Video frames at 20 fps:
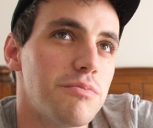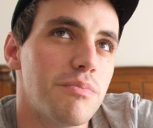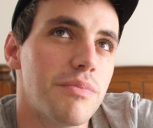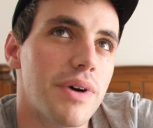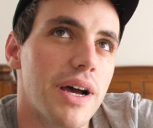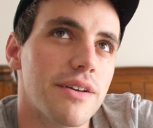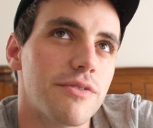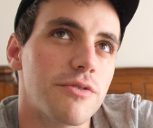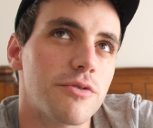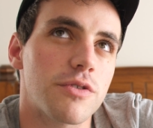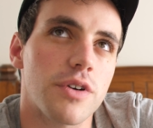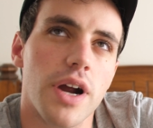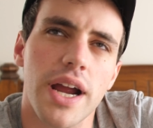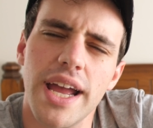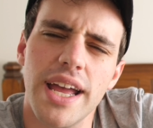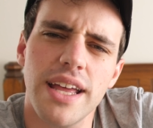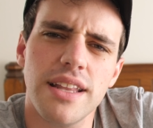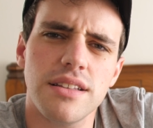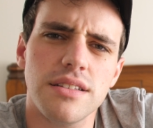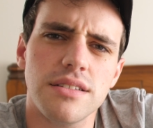my
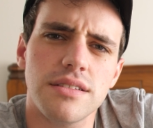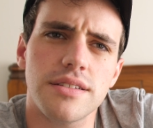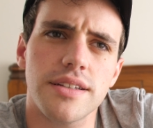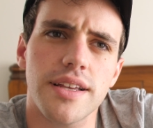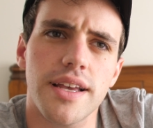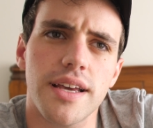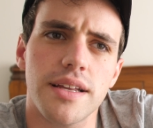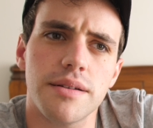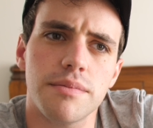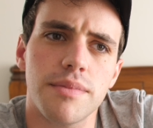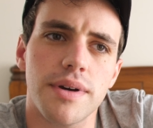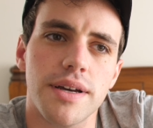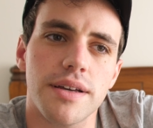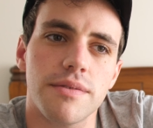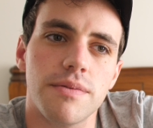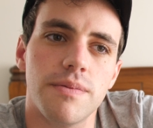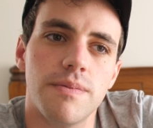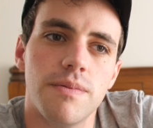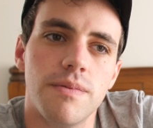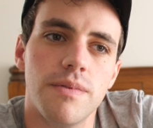friends and
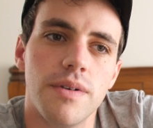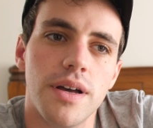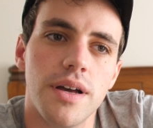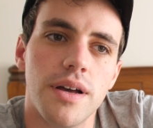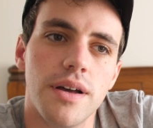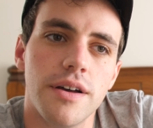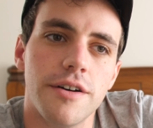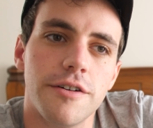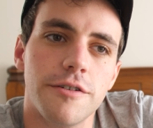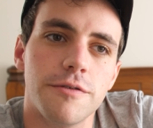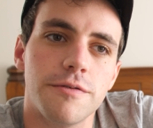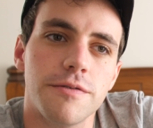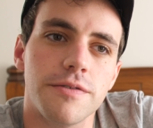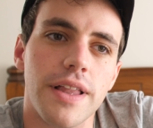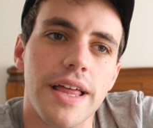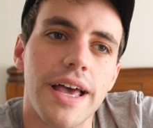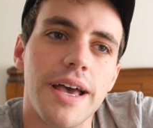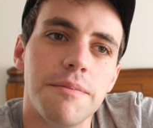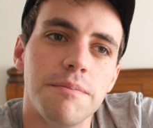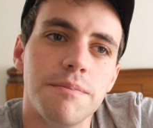my
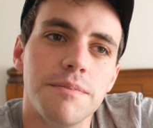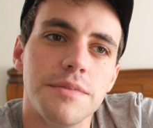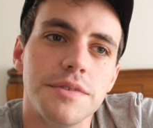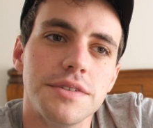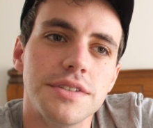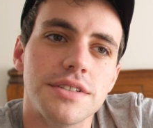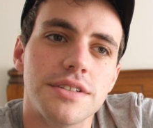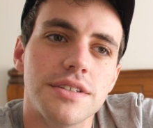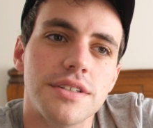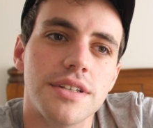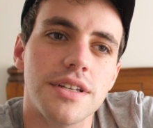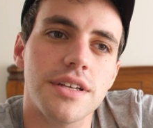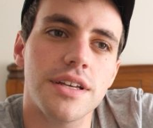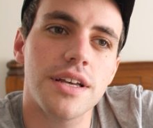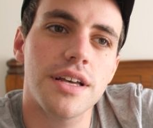phlegms.